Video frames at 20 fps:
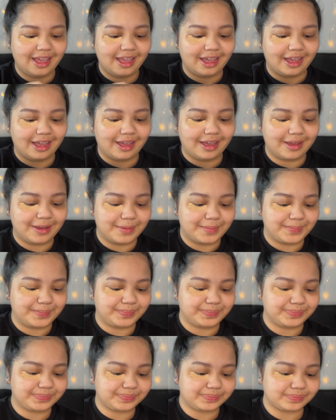
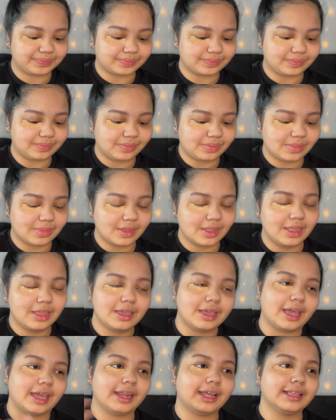And
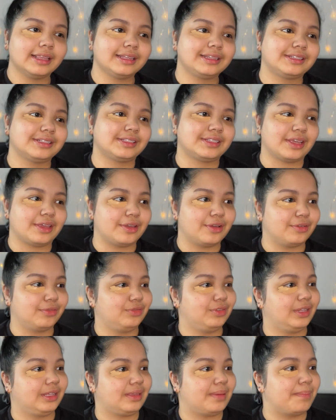I like to sit here
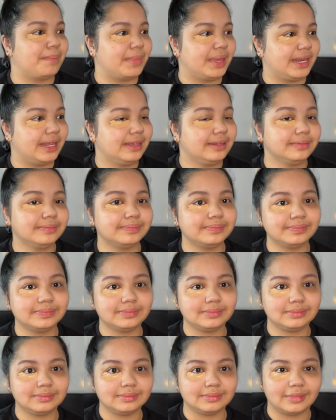for like a minute.
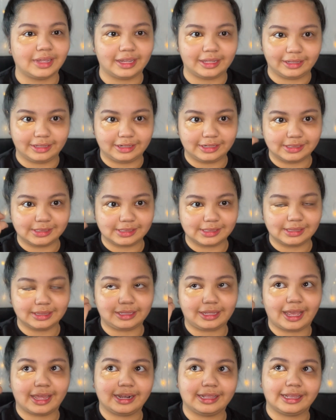I let it
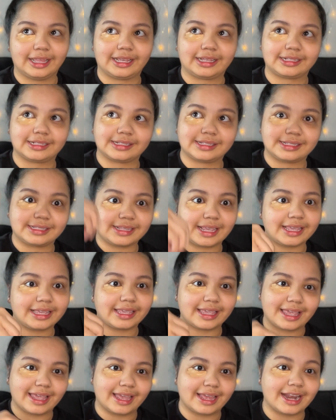kind of like sink
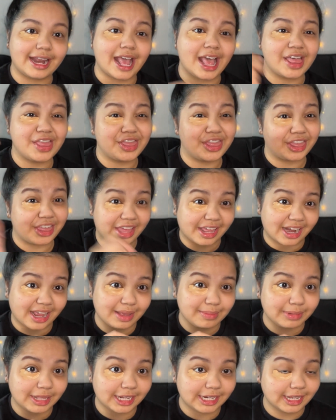in and then I
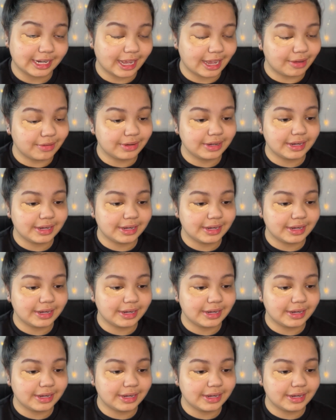blend it out.